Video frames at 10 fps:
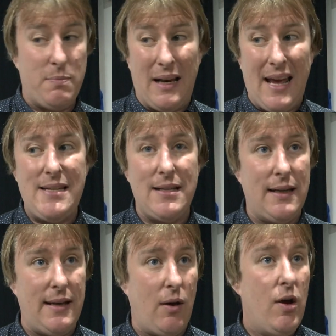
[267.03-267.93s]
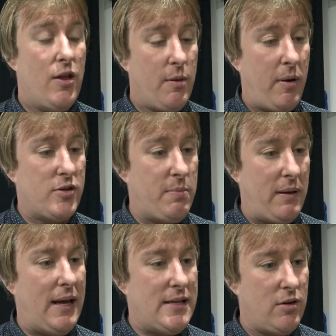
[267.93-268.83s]
belatedly now the
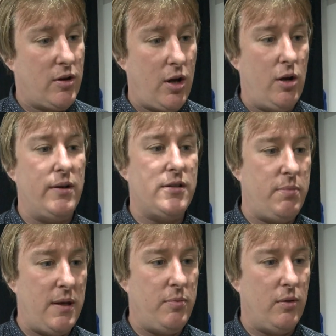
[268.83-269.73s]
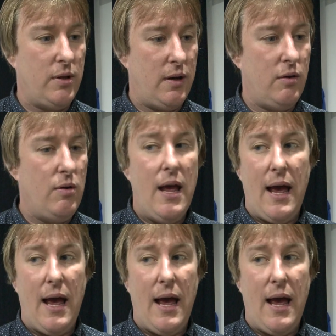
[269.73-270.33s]
possibilities are occurring to people, you know,